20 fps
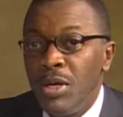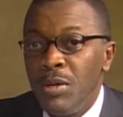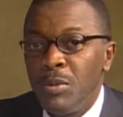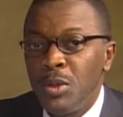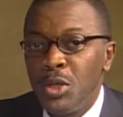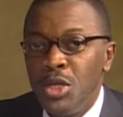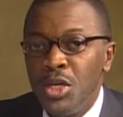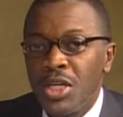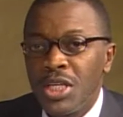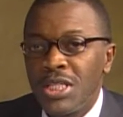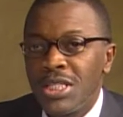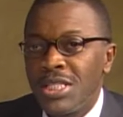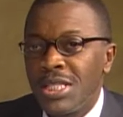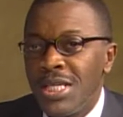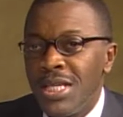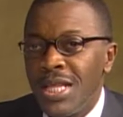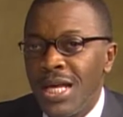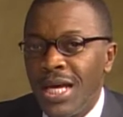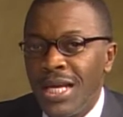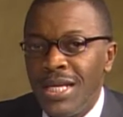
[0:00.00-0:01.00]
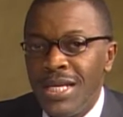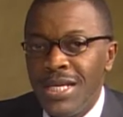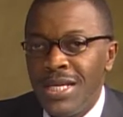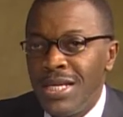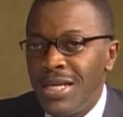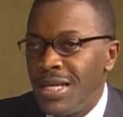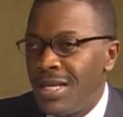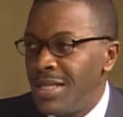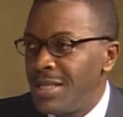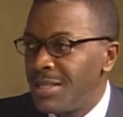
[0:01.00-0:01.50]
People, you can see that
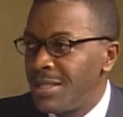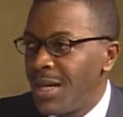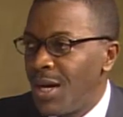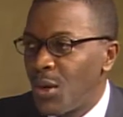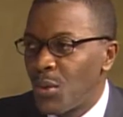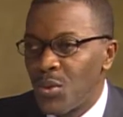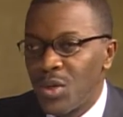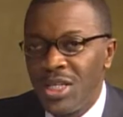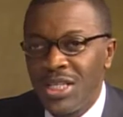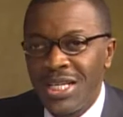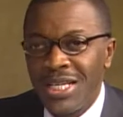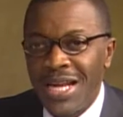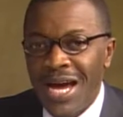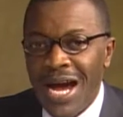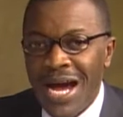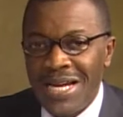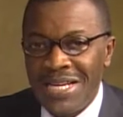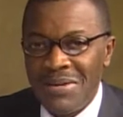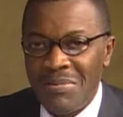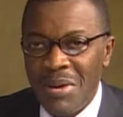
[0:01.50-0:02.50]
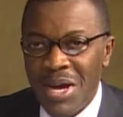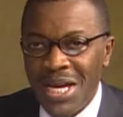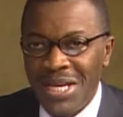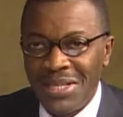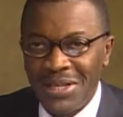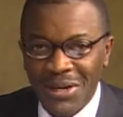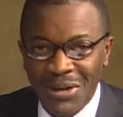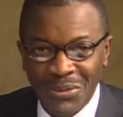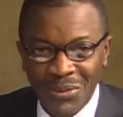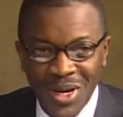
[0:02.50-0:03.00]
he is really in high
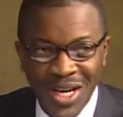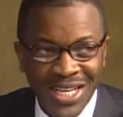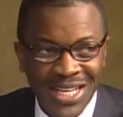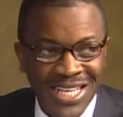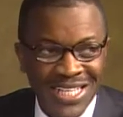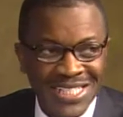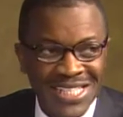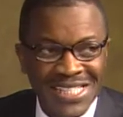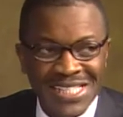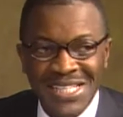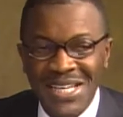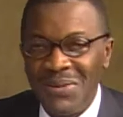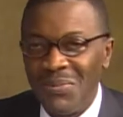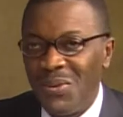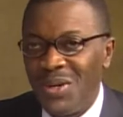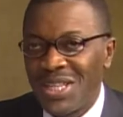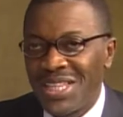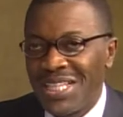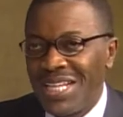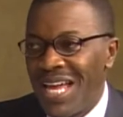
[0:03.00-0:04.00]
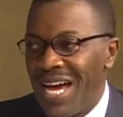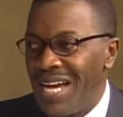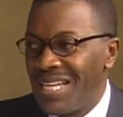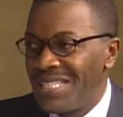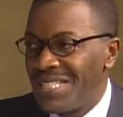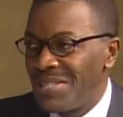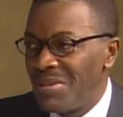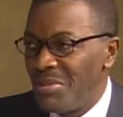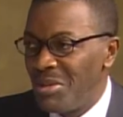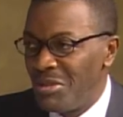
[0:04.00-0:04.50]
demand already. He just doesn't want the
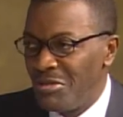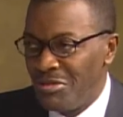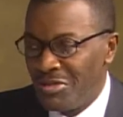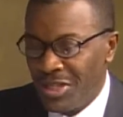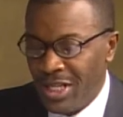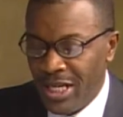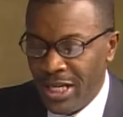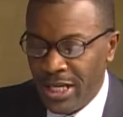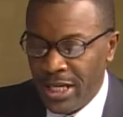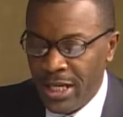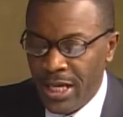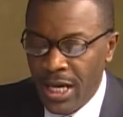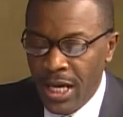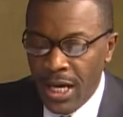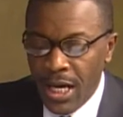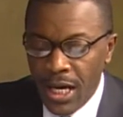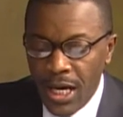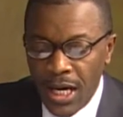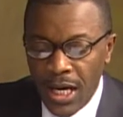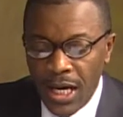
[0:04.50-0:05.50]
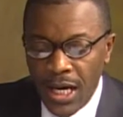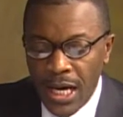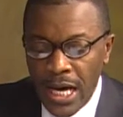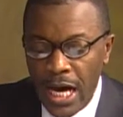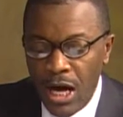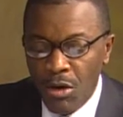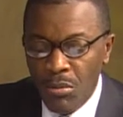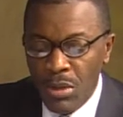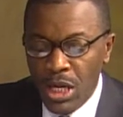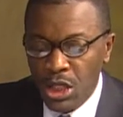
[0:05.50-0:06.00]
lines to be flooded.
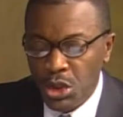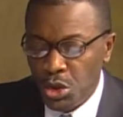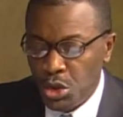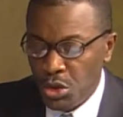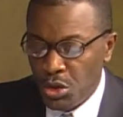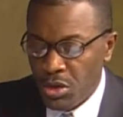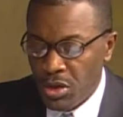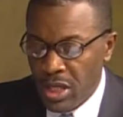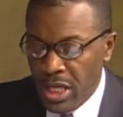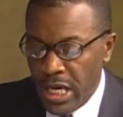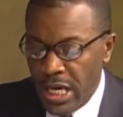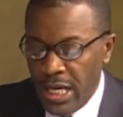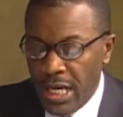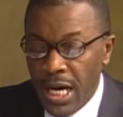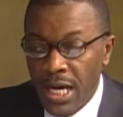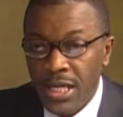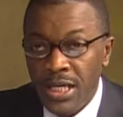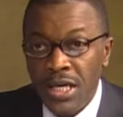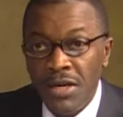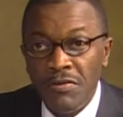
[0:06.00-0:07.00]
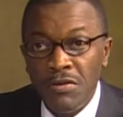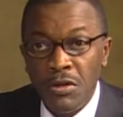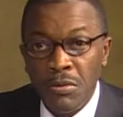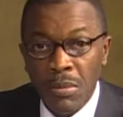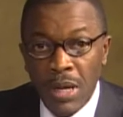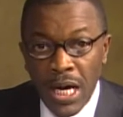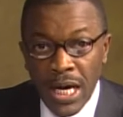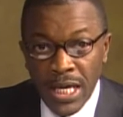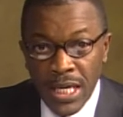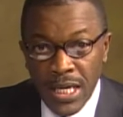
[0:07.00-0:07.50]
I'll make sure that I give you
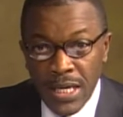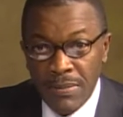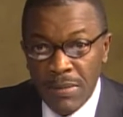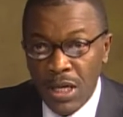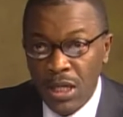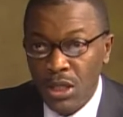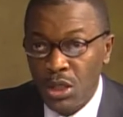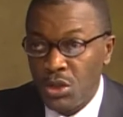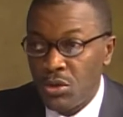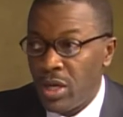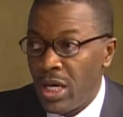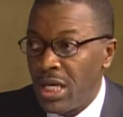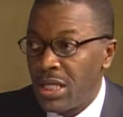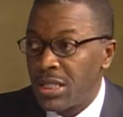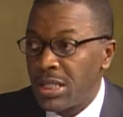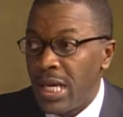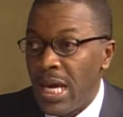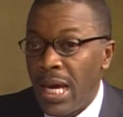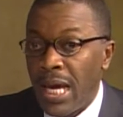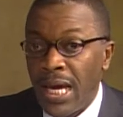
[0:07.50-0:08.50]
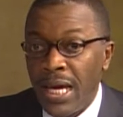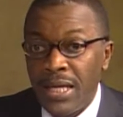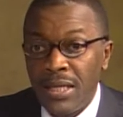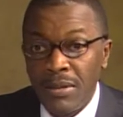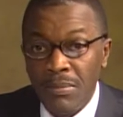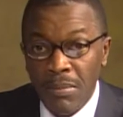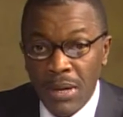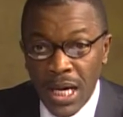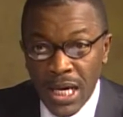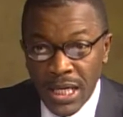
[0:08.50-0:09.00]
my email address
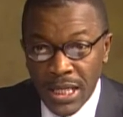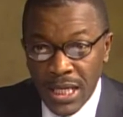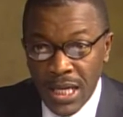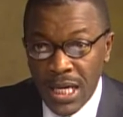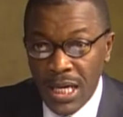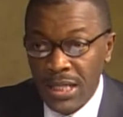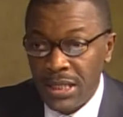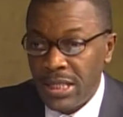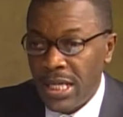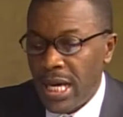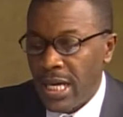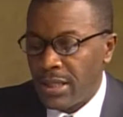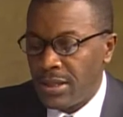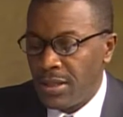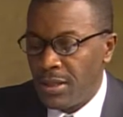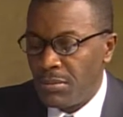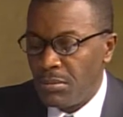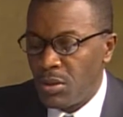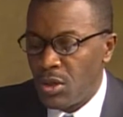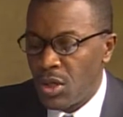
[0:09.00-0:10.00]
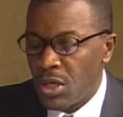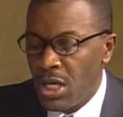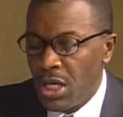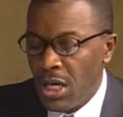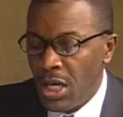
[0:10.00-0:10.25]
and my contact number.